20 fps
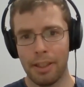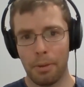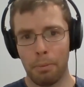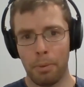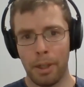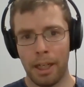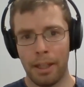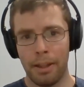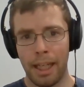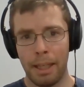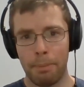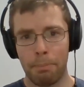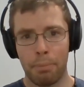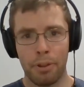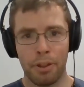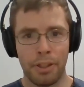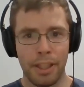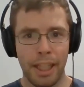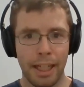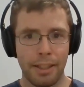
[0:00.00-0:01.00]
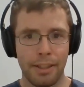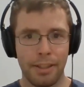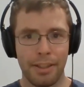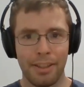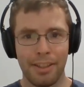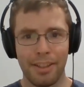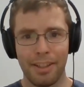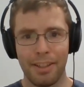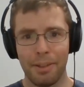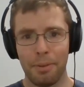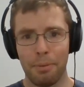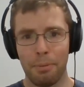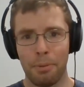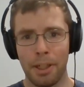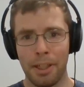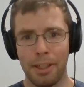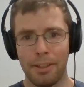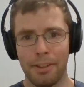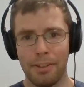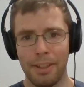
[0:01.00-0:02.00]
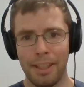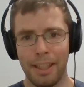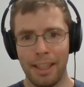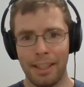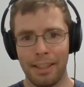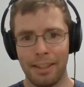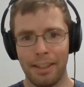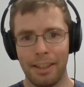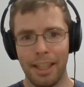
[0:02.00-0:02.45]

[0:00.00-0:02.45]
where they predict what is the